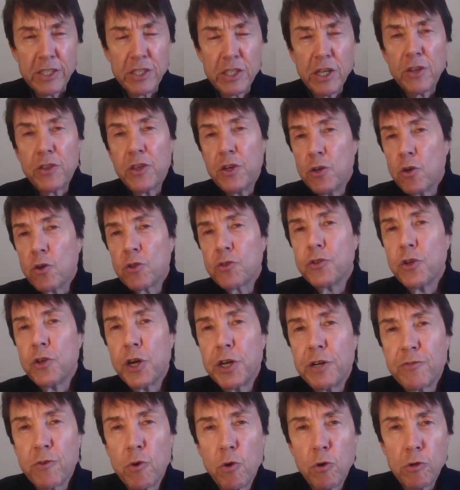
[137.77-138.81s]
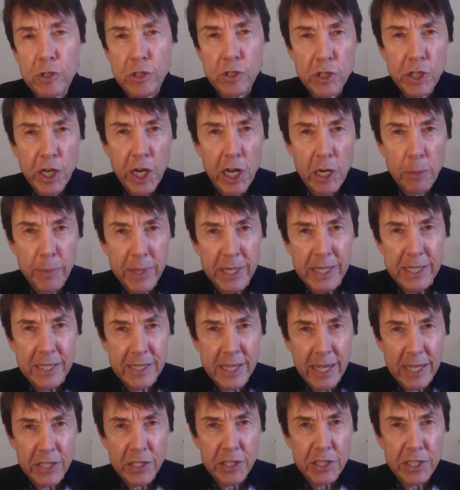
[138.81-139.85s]
So the North Node, of course, is going to be in
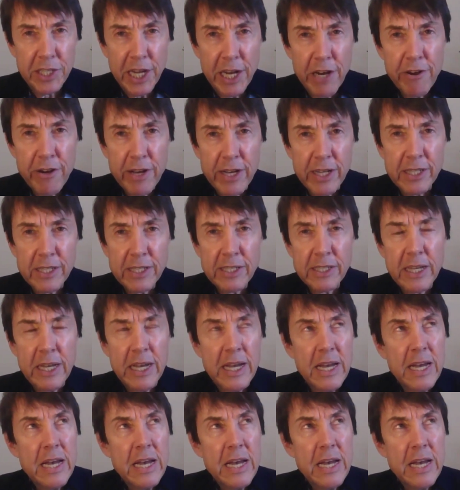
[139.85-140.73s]
Sagittarius.